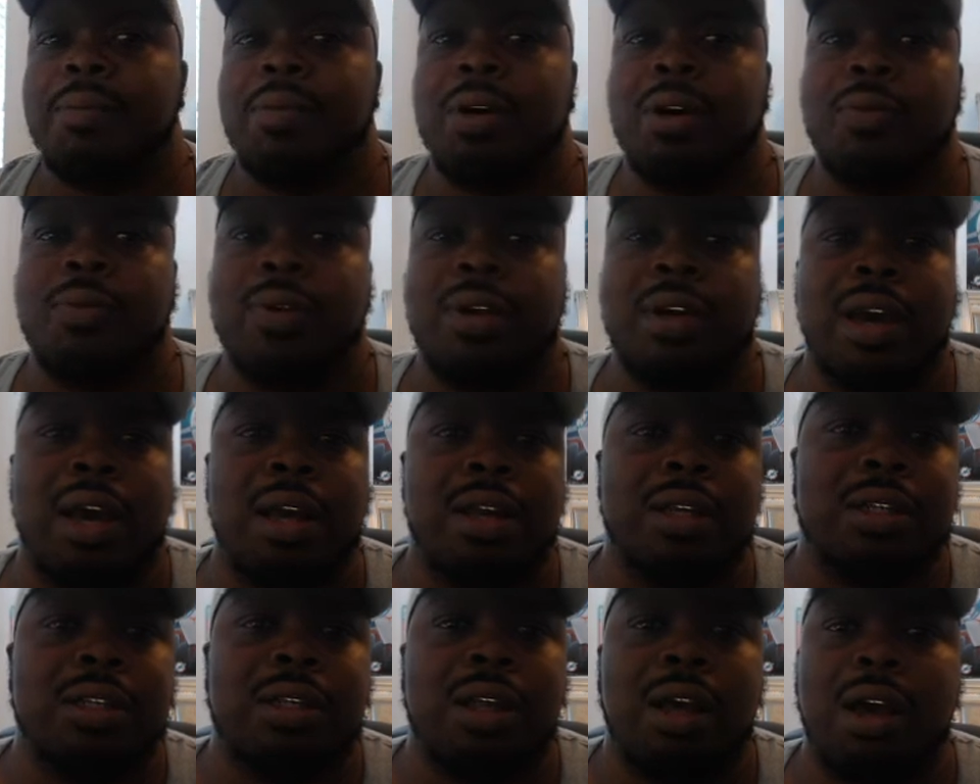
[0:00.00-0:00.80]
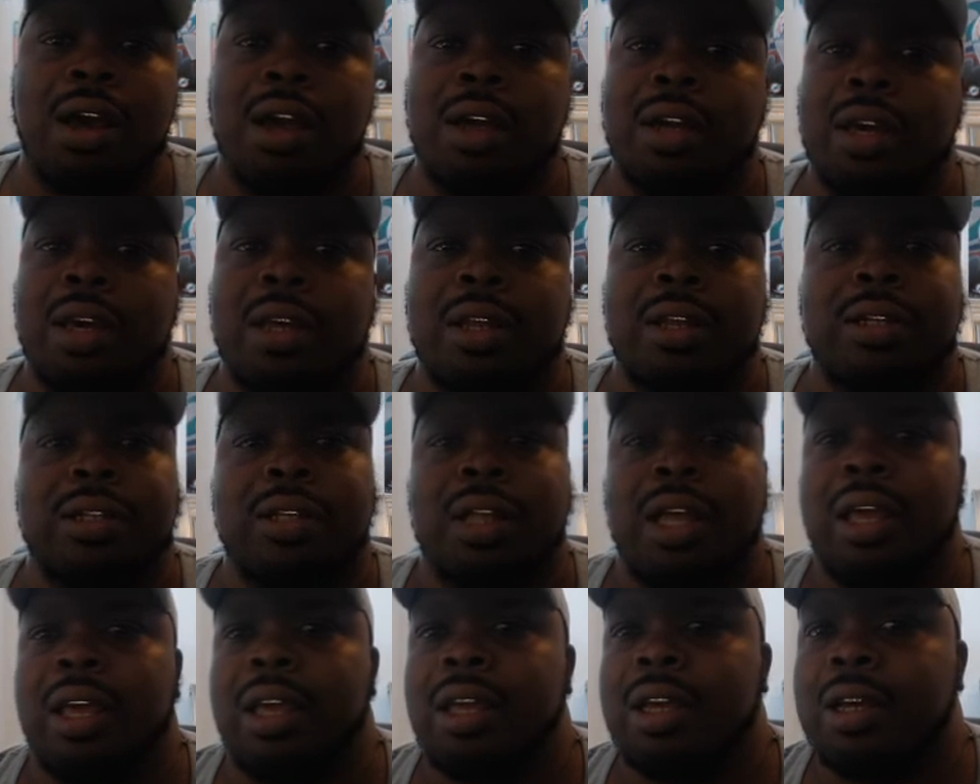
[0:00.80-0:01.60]
But we got to start getting this
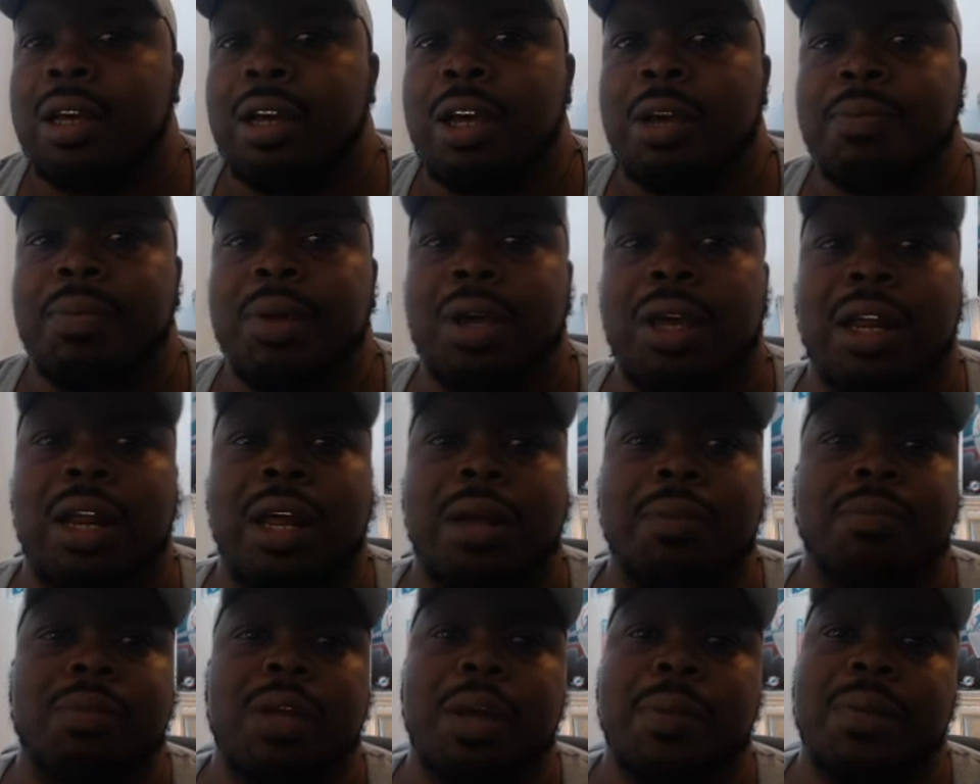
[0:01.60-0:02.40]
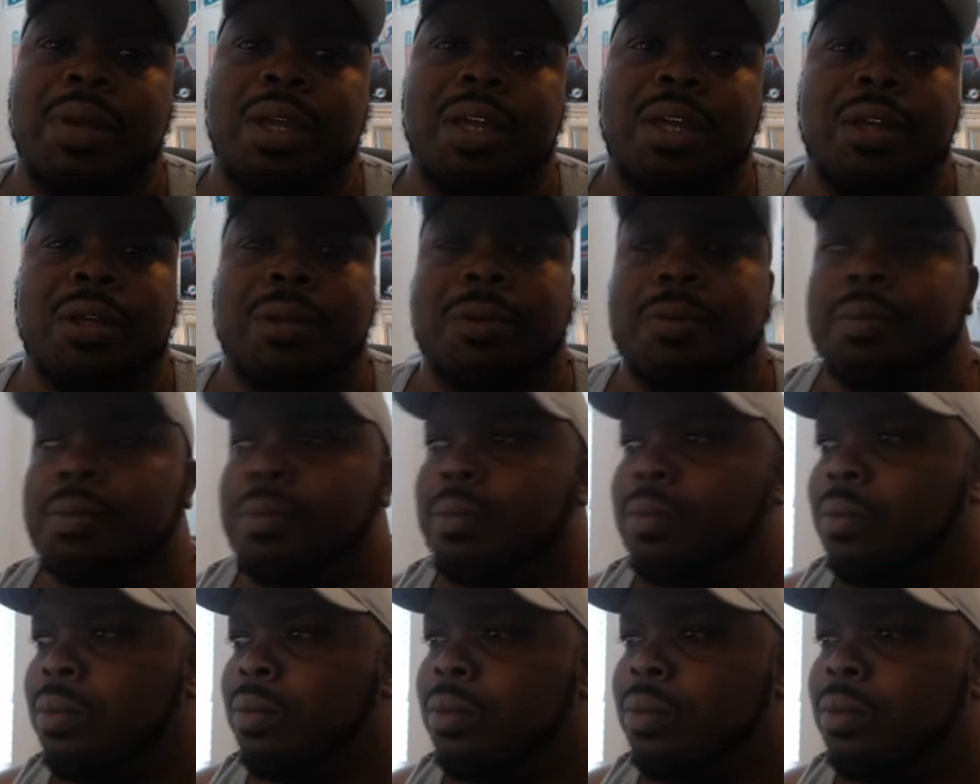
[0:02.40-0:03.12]
thing up, man. I'm, i mean,